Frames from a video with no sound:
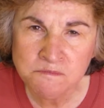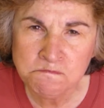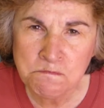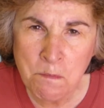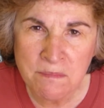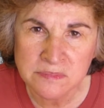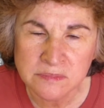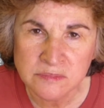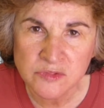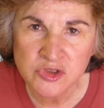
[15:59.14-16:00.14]

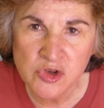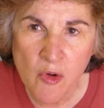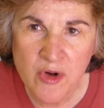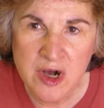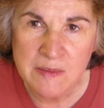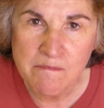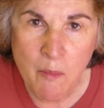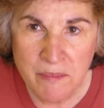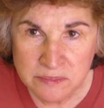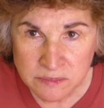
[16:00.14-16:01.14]
Mmm, so good.
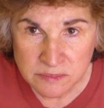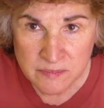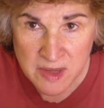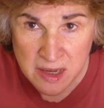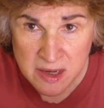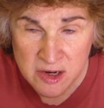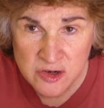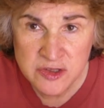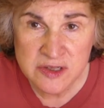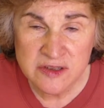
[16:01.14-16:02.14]

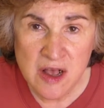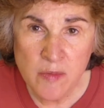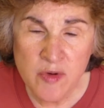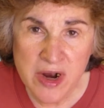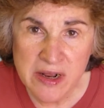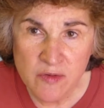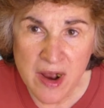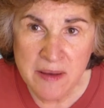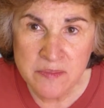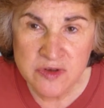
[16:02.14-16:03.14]
Here's to celebrating
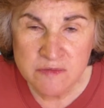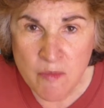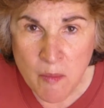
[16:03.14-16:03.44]
ramps.